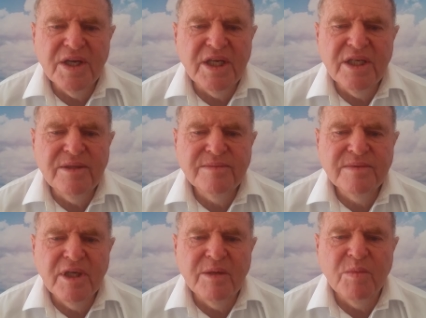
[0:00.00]
did,
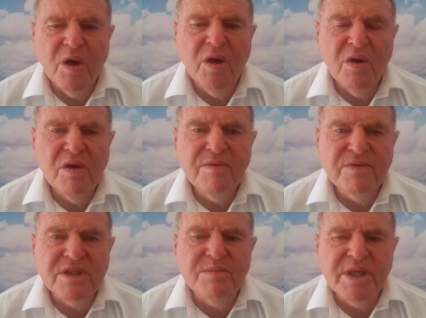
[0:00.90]
and my life
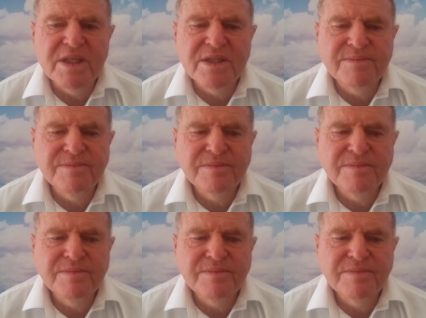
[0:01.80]
was a mess.